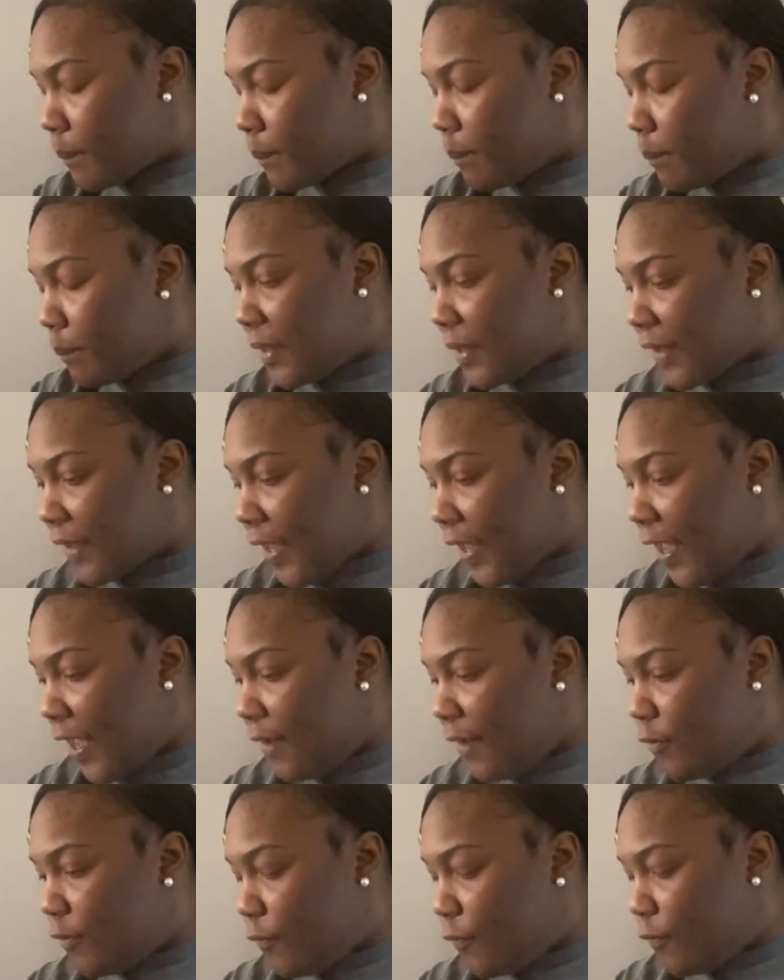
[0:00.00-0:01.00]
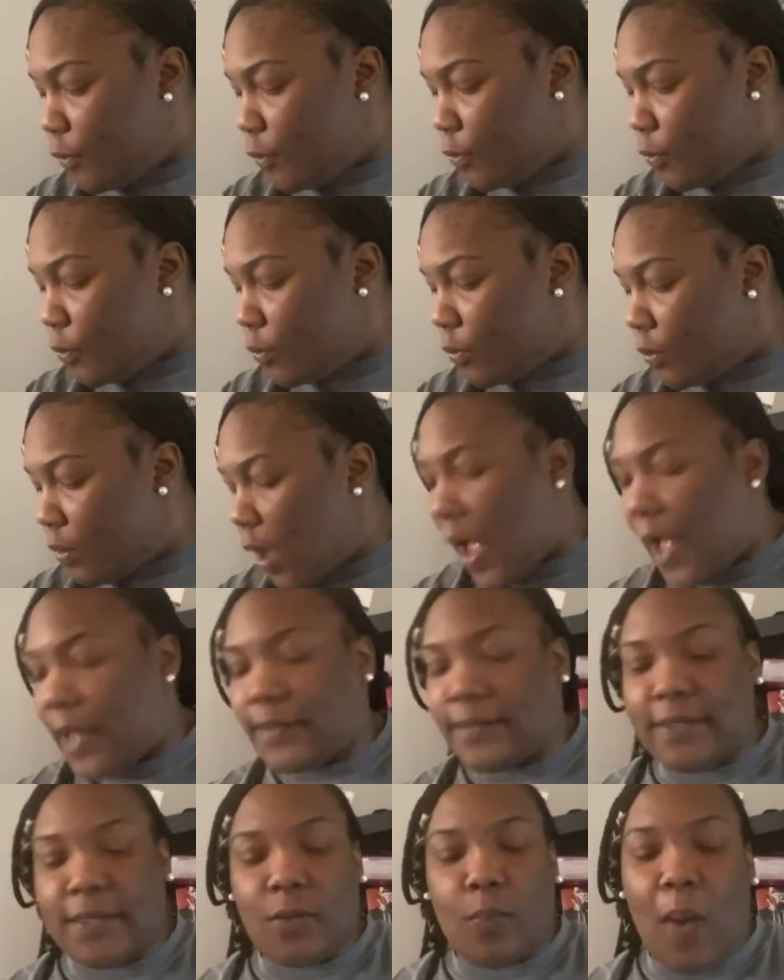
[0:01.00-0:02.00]
Because I gave you food.
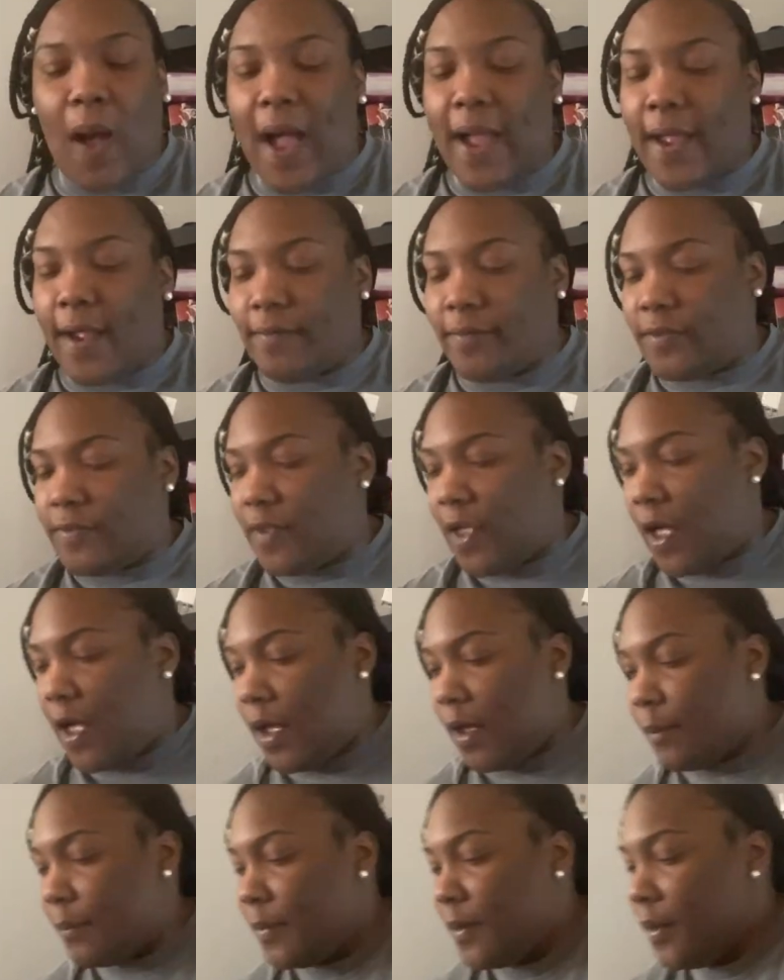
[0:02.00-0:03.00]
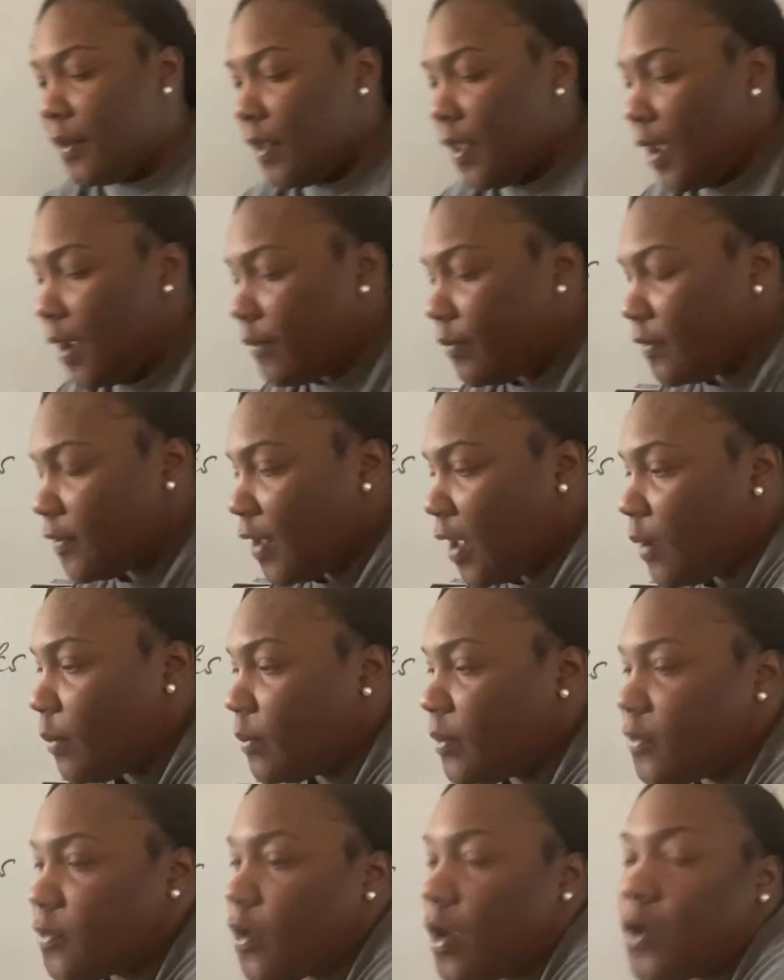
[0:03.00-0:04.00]
Right, every time
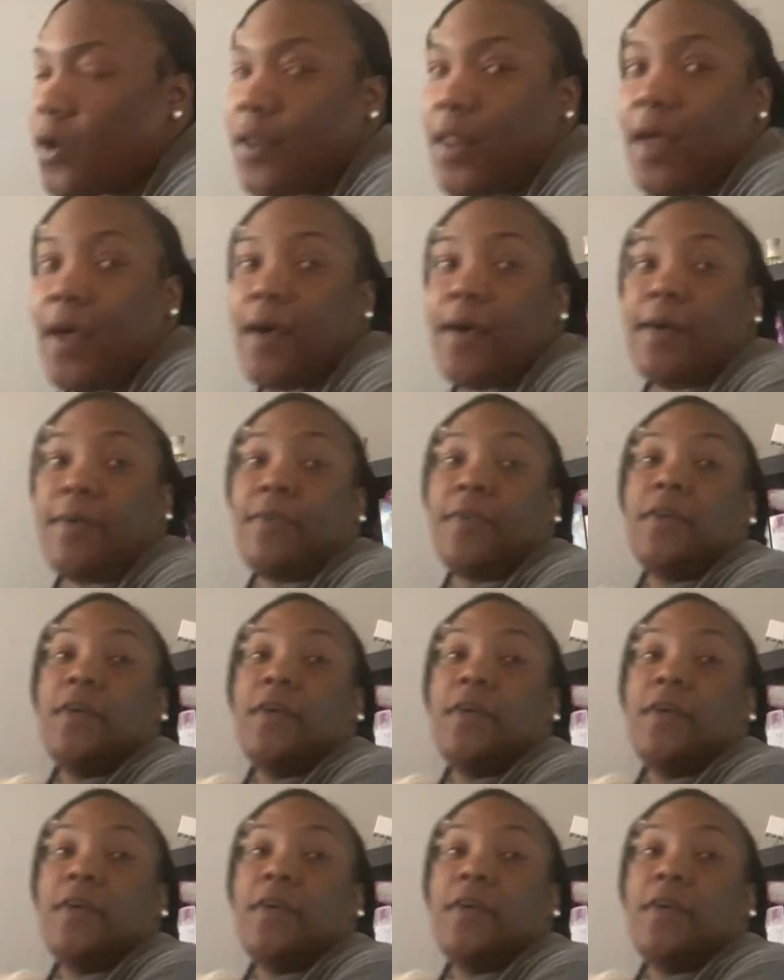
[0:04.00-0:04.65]
we start a live,